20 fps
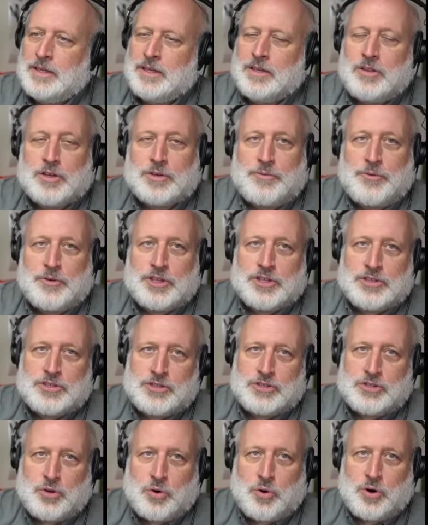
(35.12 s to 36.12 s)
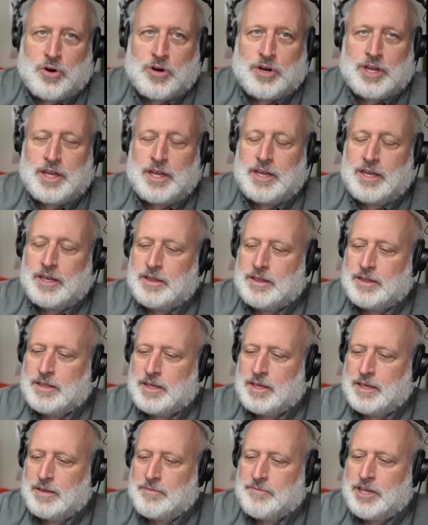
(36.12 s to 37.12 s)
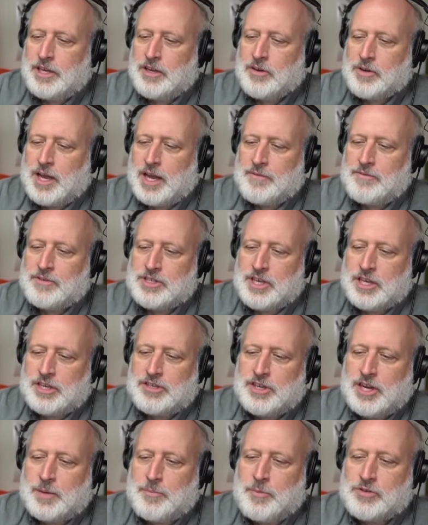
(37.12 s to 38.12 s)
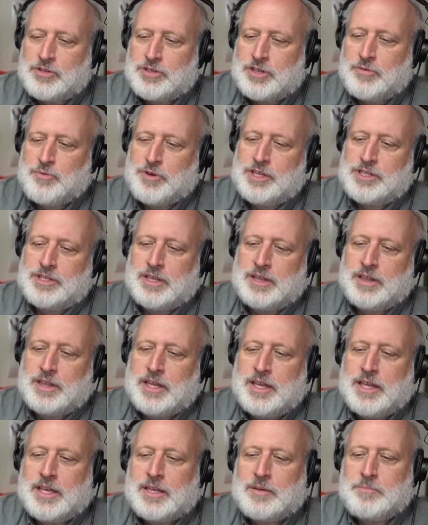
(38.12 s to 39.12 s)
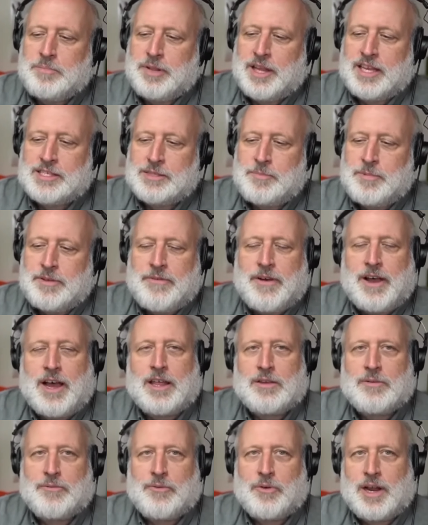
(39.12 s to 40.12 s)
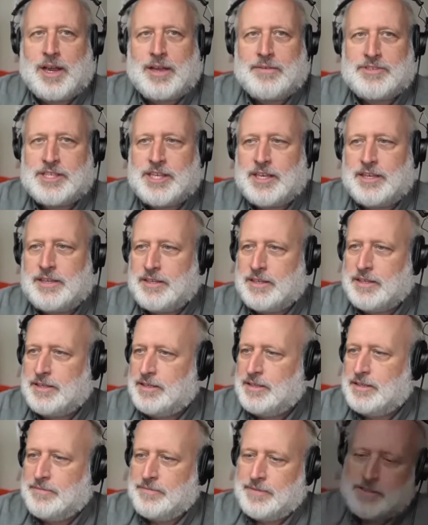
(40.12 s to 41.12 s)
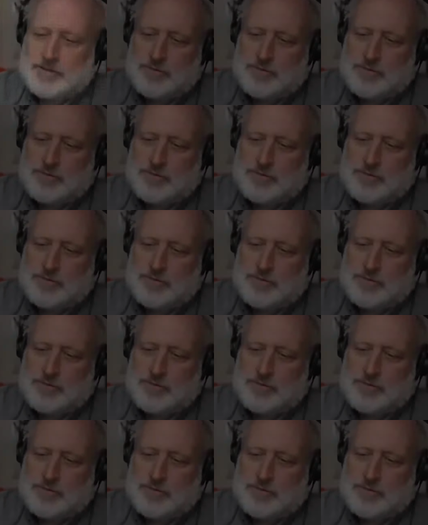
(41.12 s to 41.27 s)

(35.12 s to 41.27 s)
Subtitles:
Look for the story in the video conversation I posted recently in Blessed Be Father, For I Have Sinned. That's